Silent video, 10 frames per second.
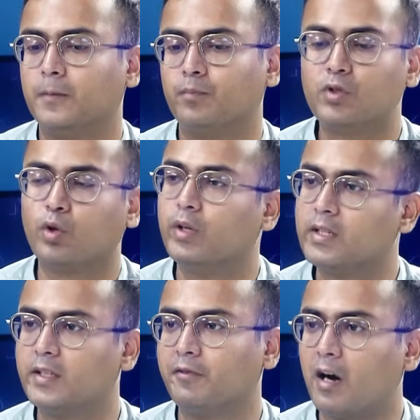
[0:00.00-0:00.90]
so
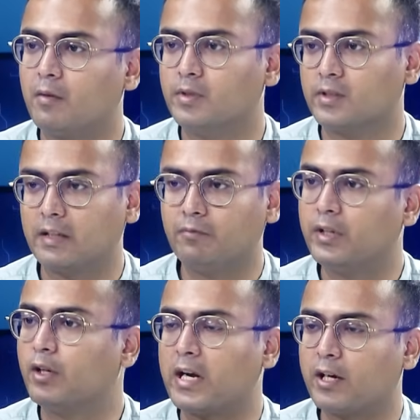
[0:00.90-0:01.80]
is the farmers, and
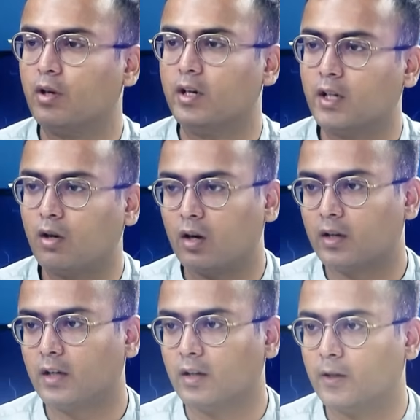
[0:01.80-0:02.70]
we got to learn a lot
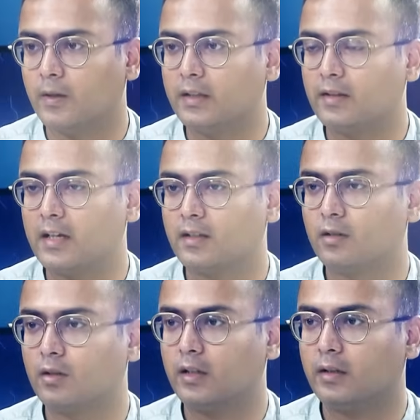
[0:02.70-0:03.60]
in that
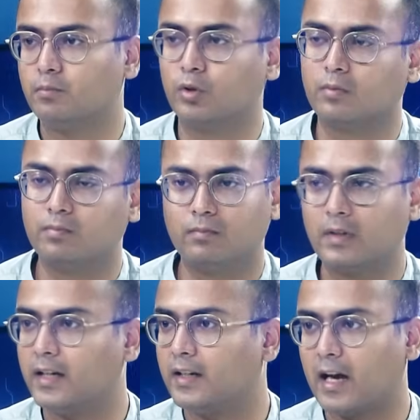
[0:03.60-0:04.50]

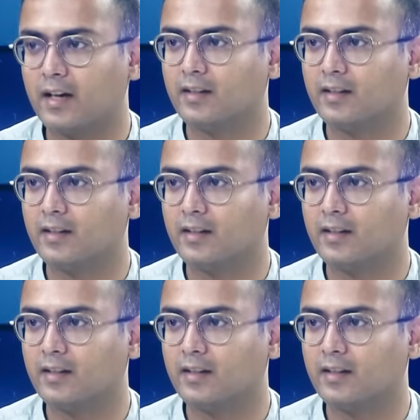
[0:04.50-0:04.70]
entire